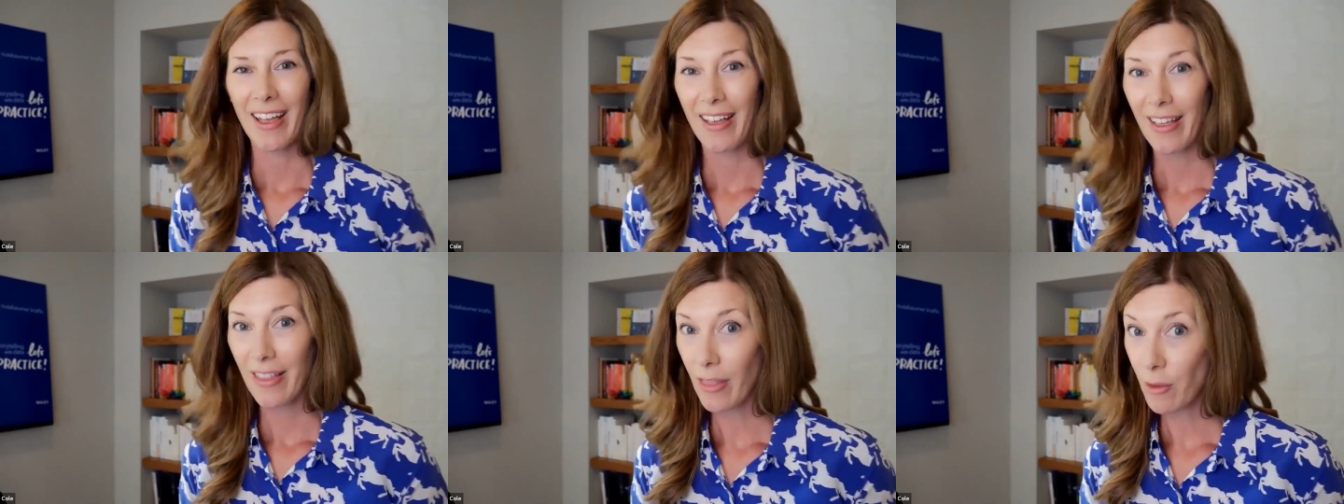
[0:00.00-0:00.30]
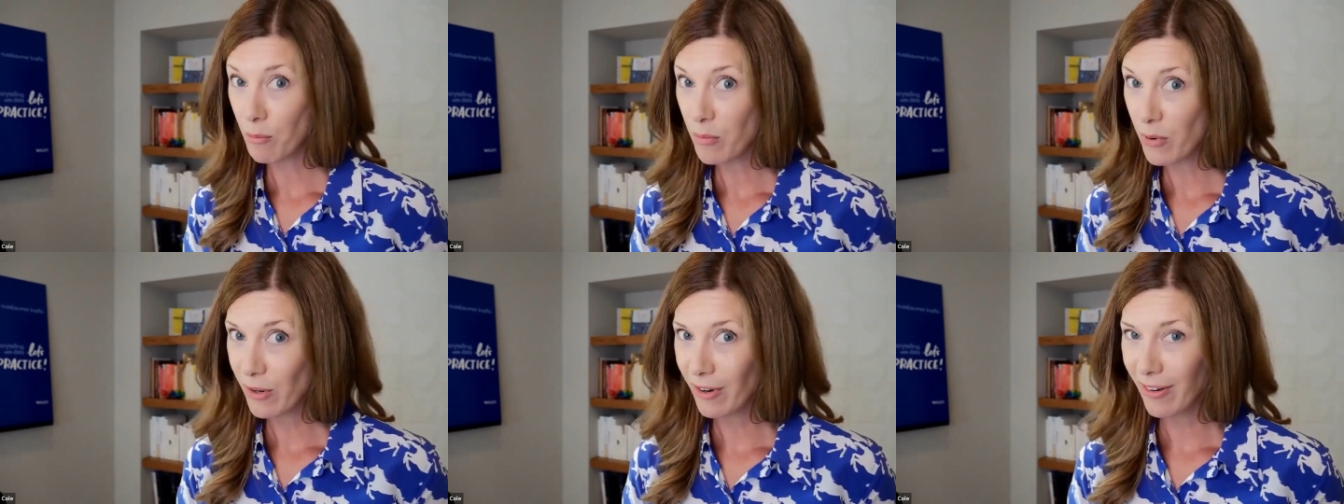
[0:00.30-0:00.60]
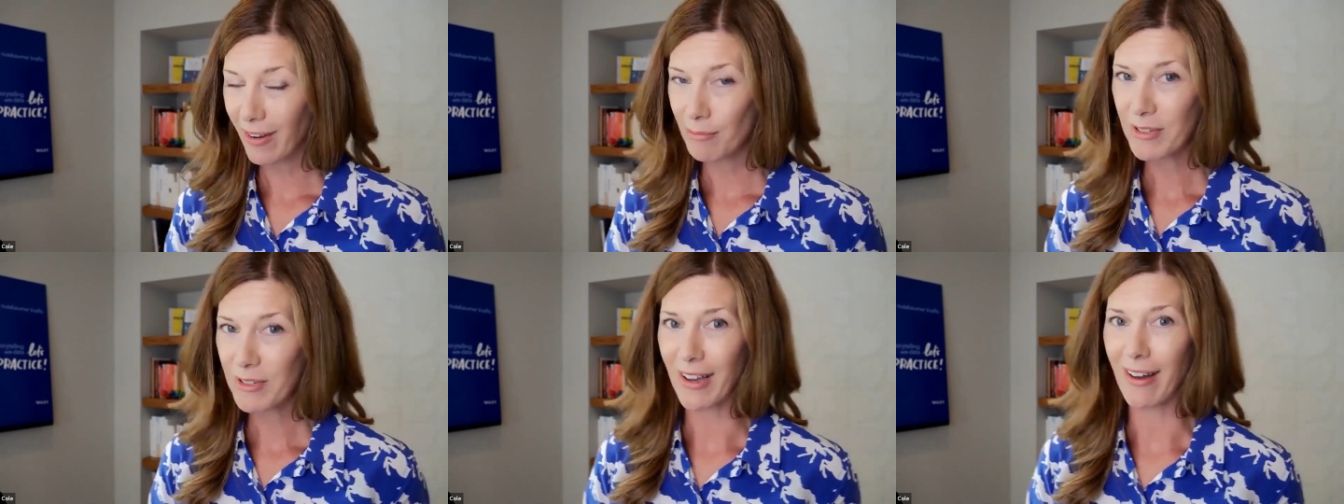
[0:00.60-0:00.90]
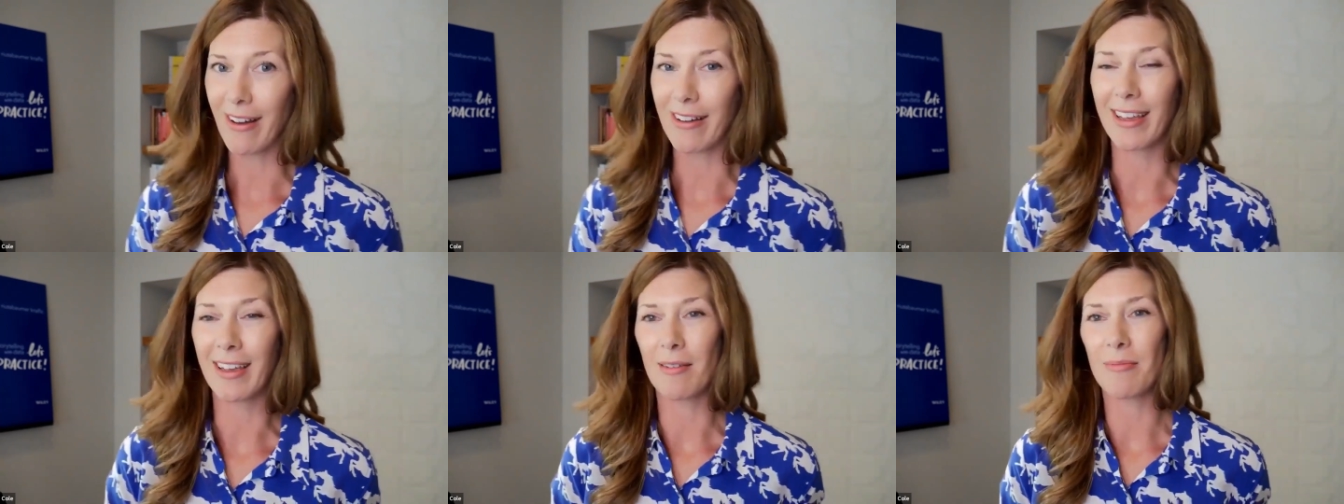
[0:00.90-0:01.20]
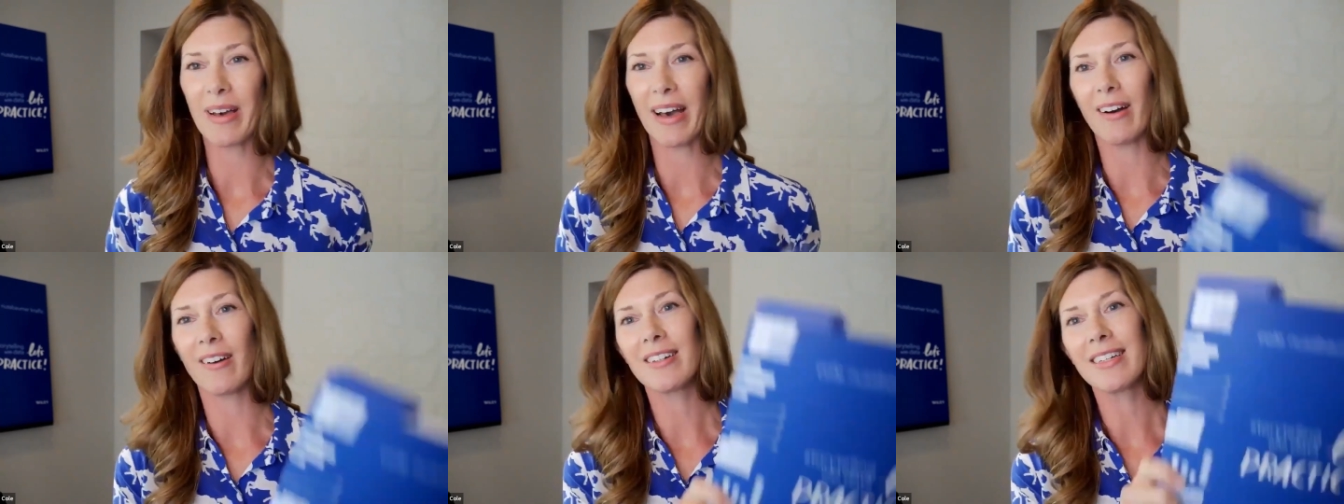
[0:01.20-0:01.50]
The book I'm talking
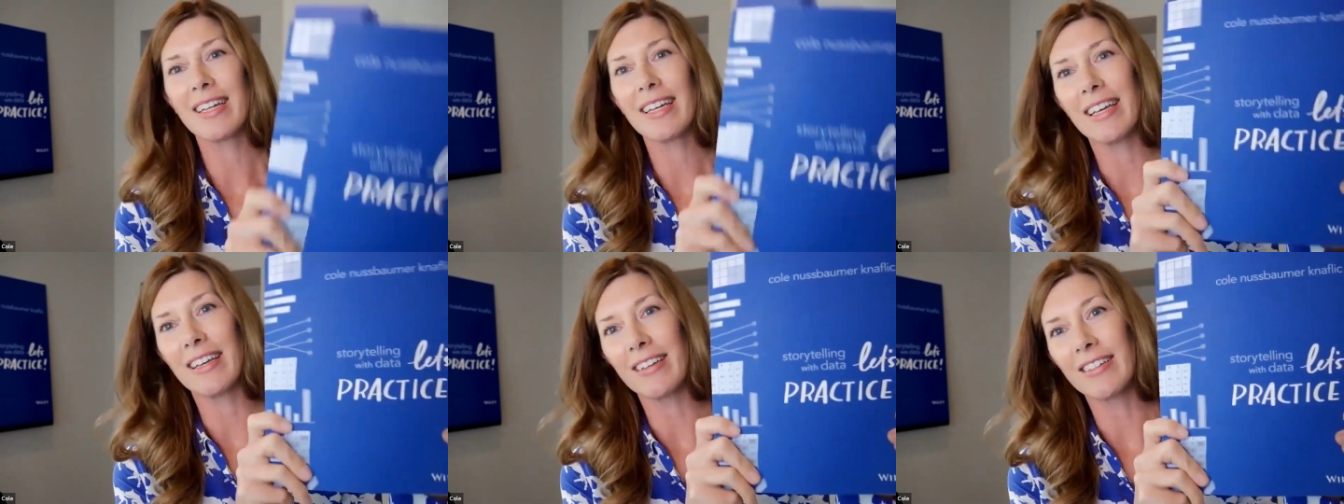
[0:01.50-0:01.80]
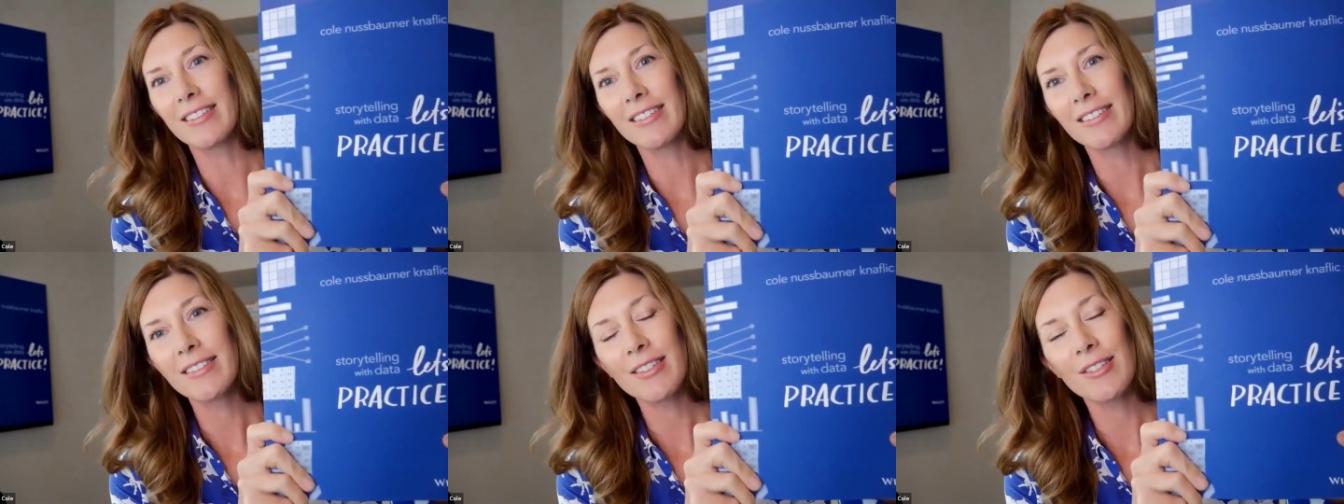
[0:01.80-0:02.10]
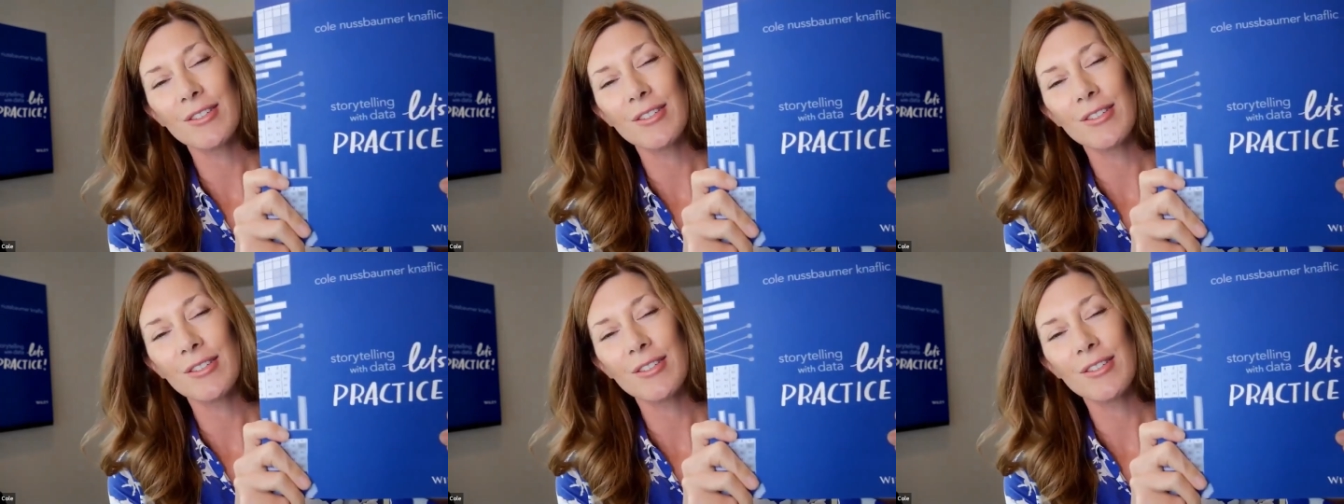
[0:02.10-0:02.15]
about is